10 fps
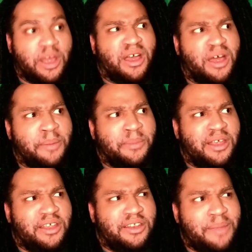Um,
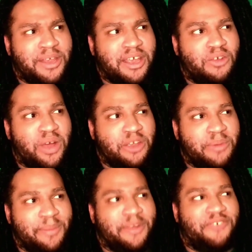something in the way you
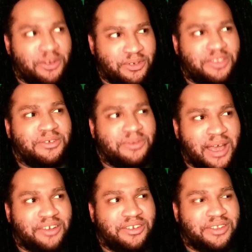make me feel too.
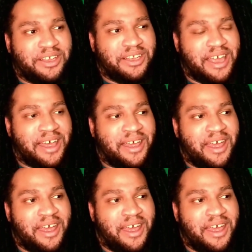Actually, yeah.